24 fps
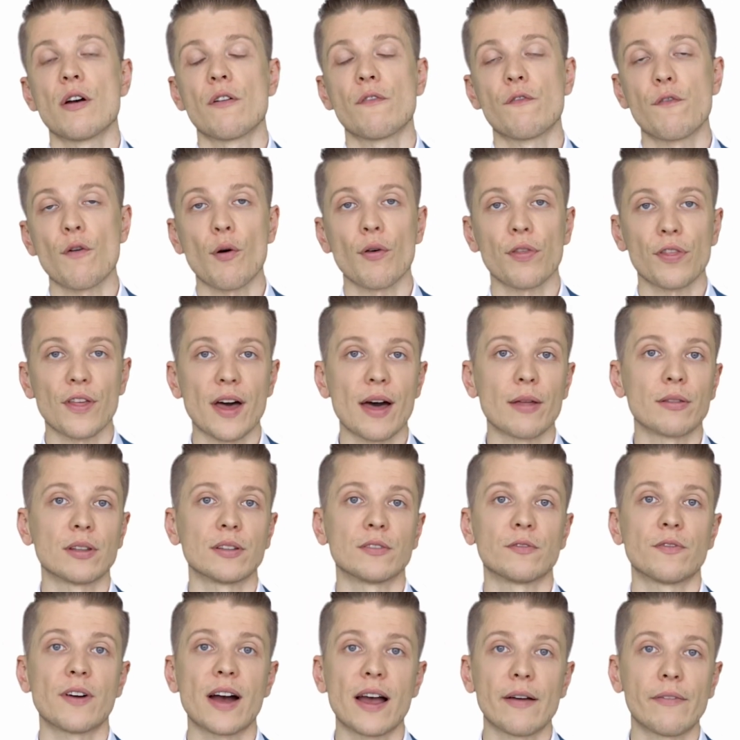
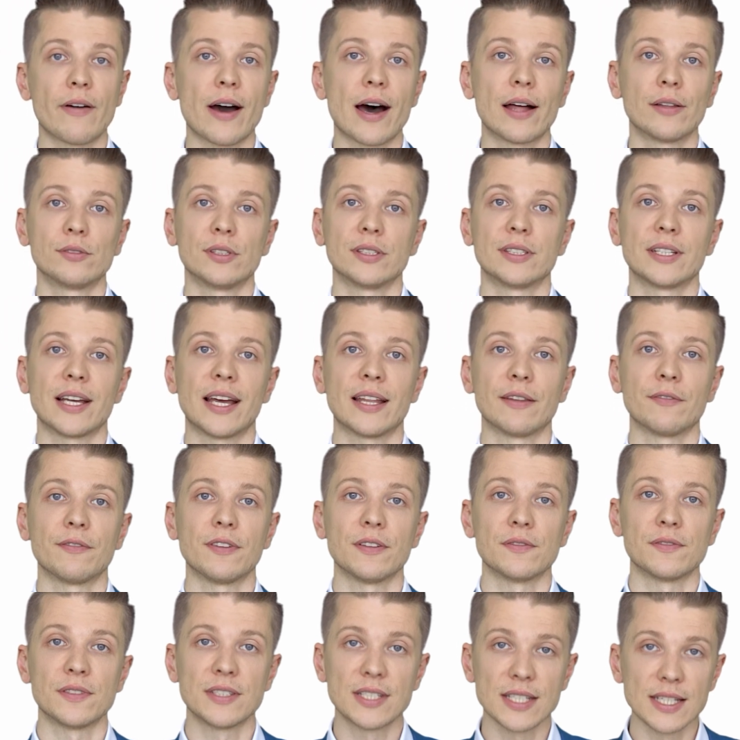
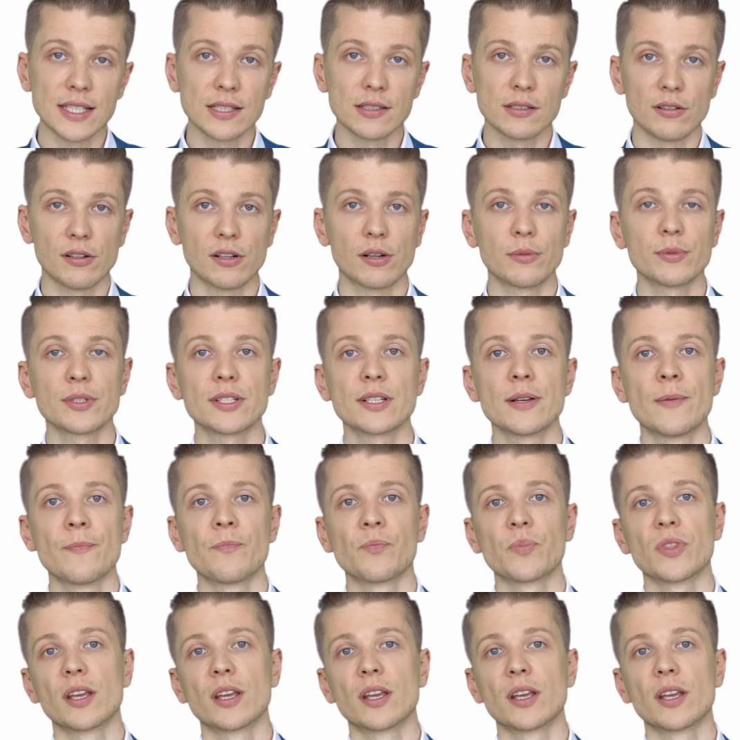4,515 dirhams,